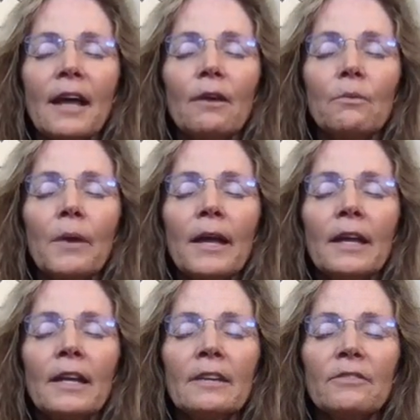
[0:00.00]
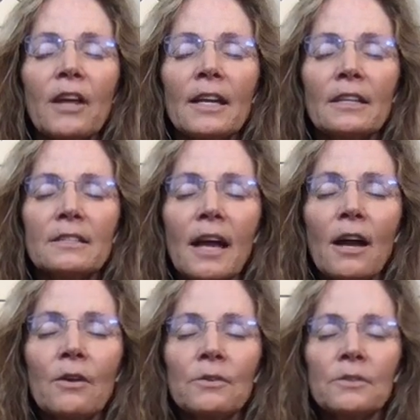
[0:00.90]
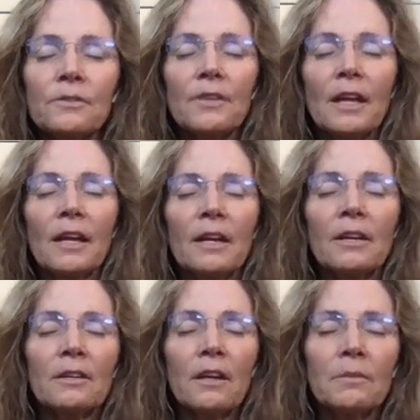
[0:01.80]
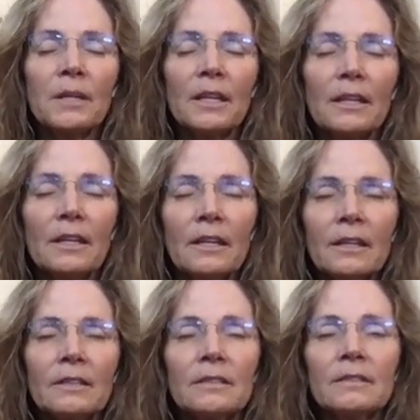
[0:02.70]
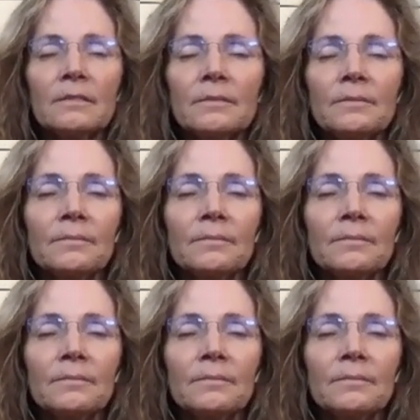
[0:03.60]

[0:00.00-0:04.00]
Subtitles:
That wave-like sound, the air coming in,